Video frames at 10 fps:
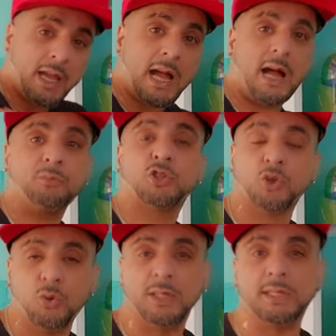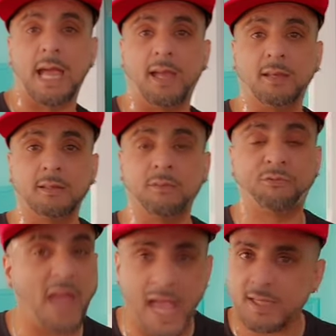I'm shooting that.
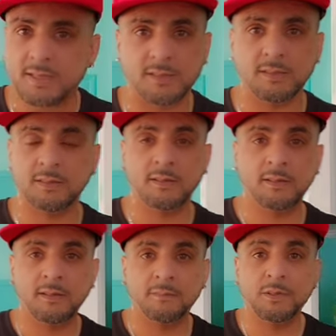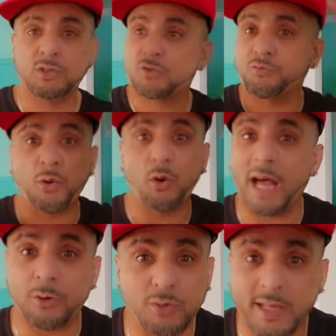Facts. So
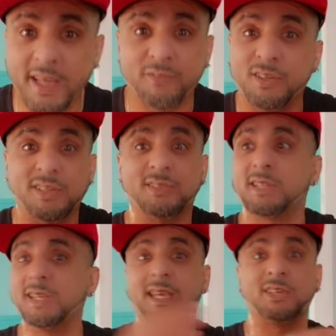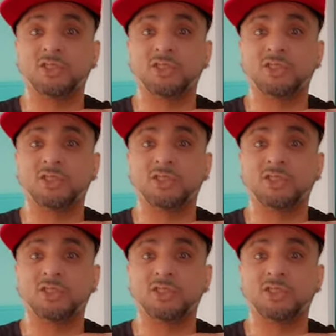I don't care if your thing gets